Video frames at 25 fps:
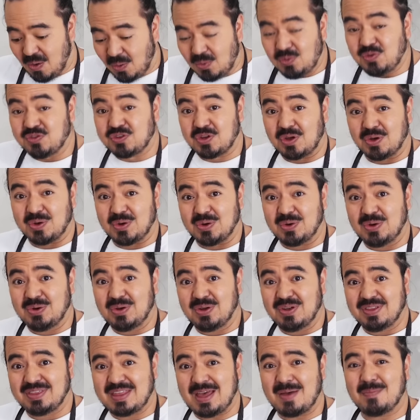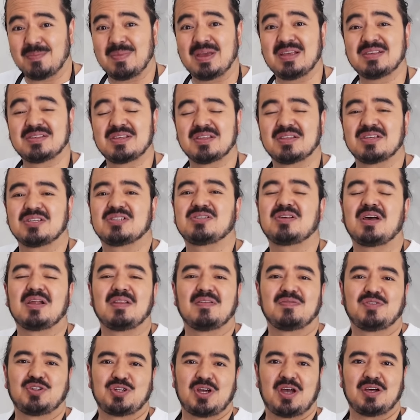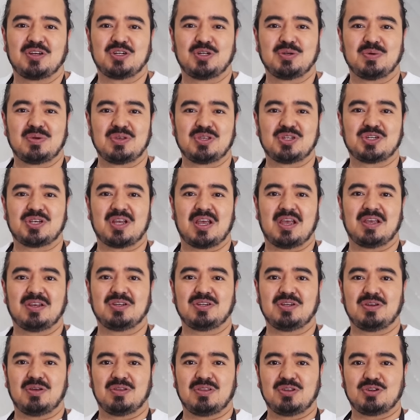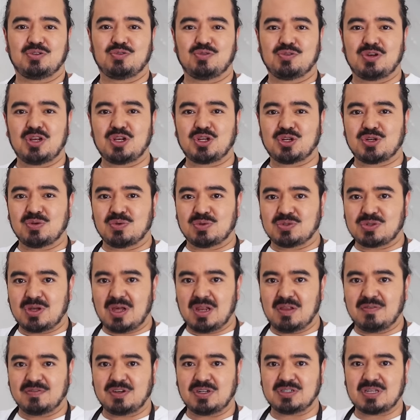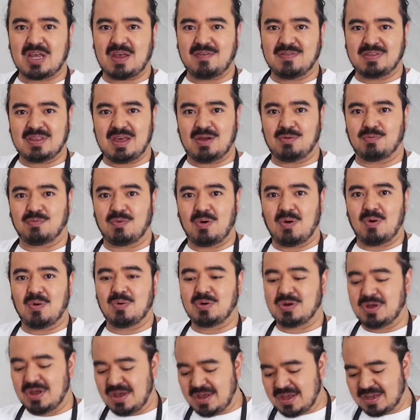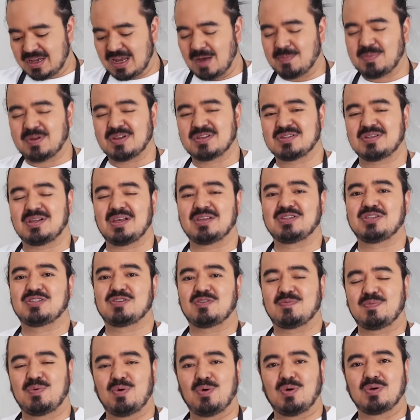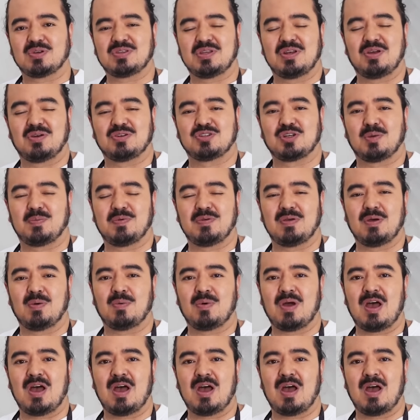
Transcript: Also, that means that the style of chashu has changed. You know, the traditional style of just having that rolled couple of slices of pork sitting on top of your